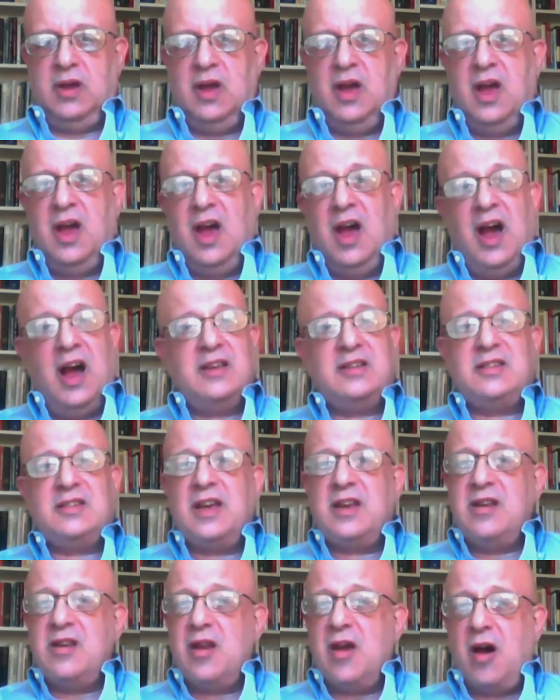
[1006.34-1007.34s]
I
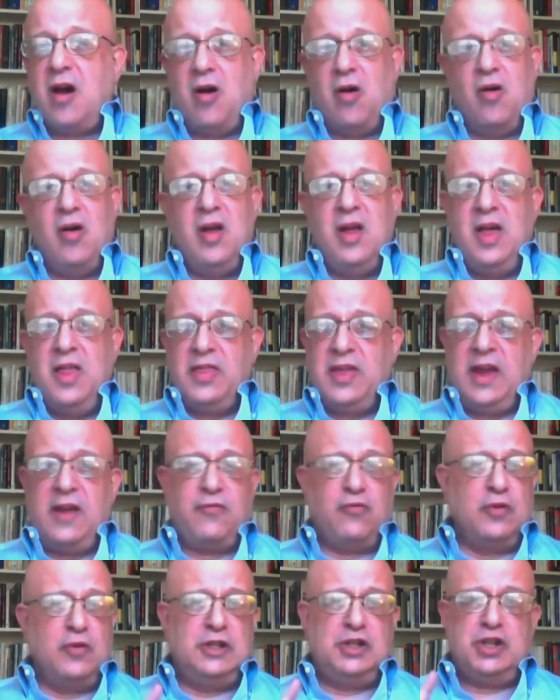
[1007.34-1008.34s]
said, no, they've
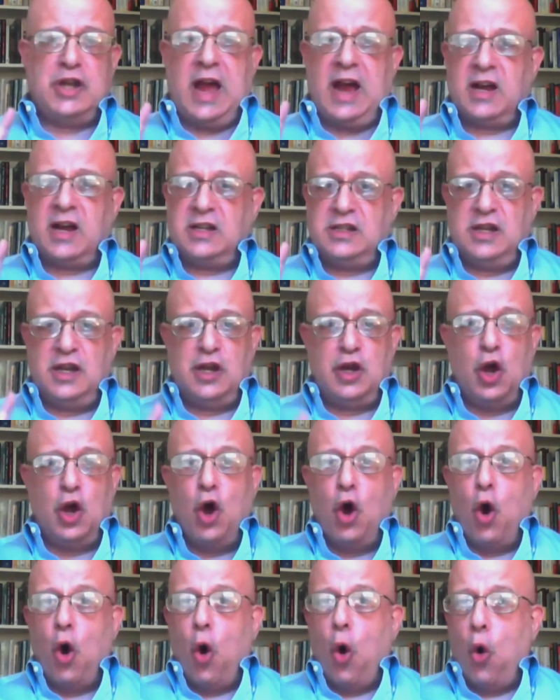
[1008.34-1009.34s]
rejected
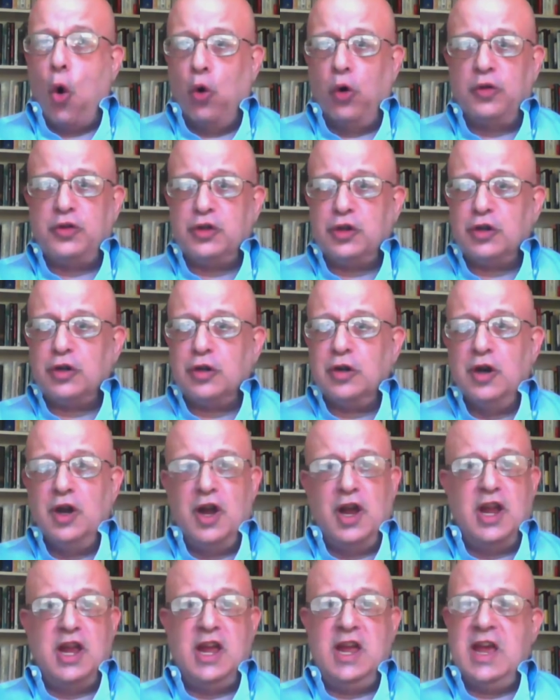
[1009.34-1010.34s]
older,
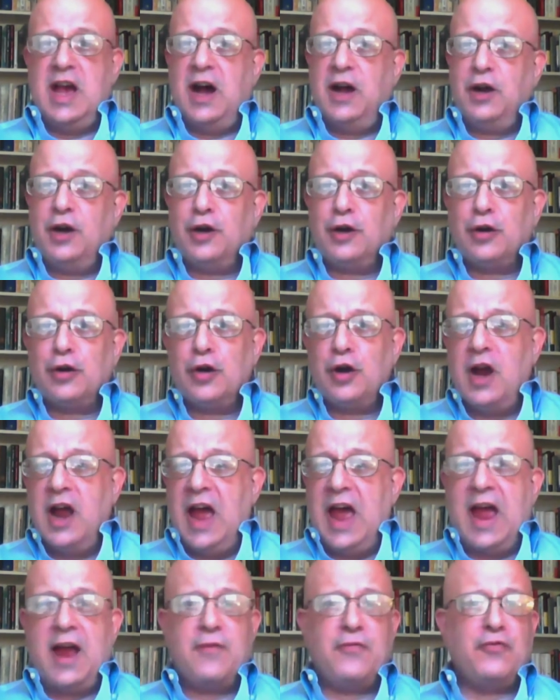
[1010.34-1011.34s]
younger,
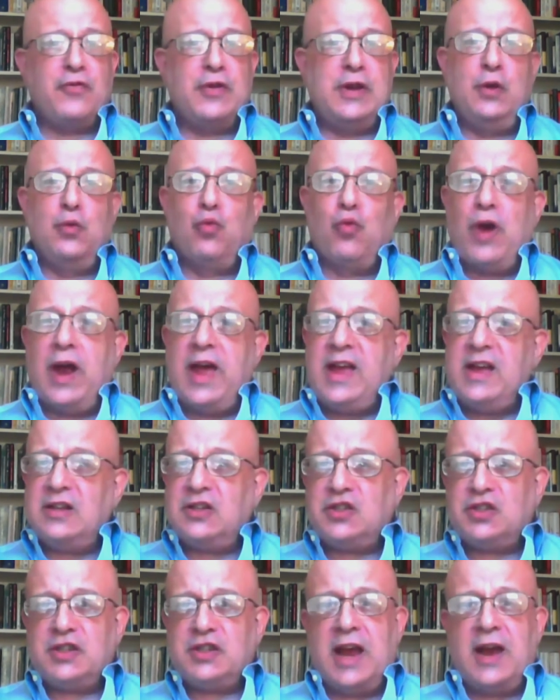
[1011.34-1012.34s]
every
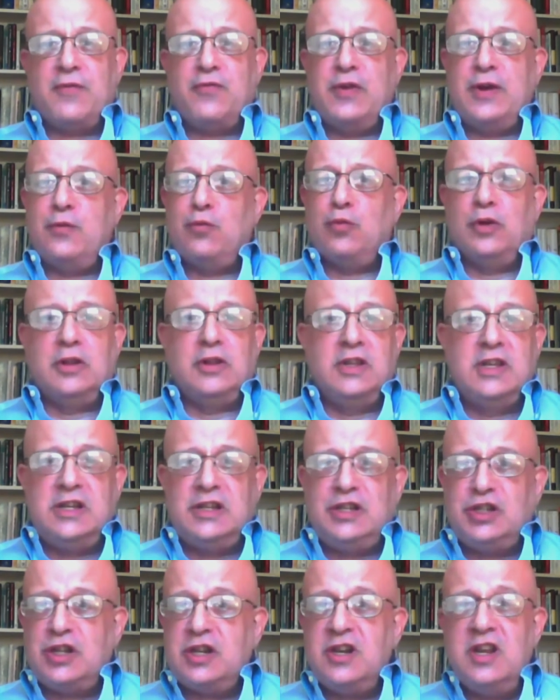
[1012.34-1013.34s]
race, every
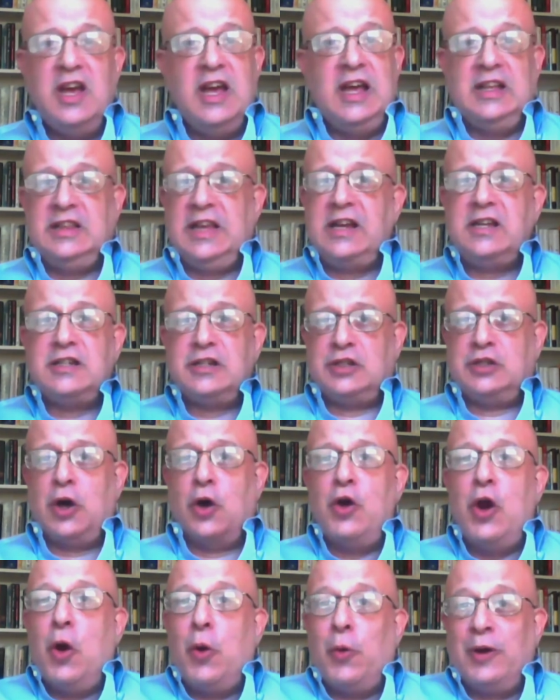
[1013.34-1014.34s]
religion. They just don't
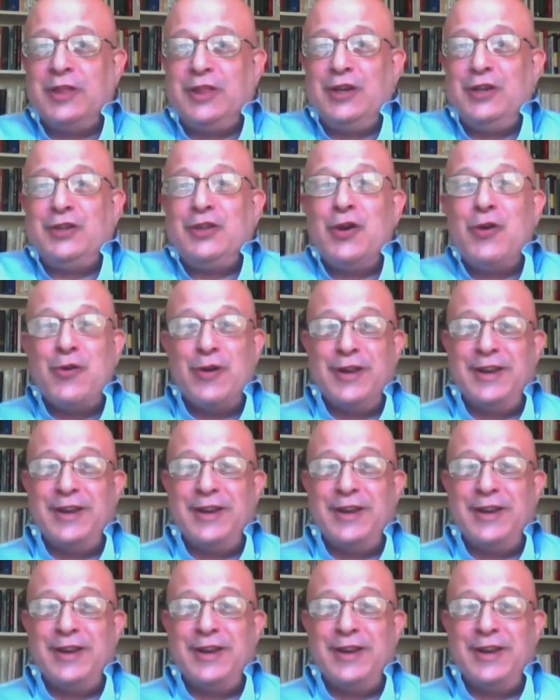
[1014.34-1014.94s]
know what they're doing.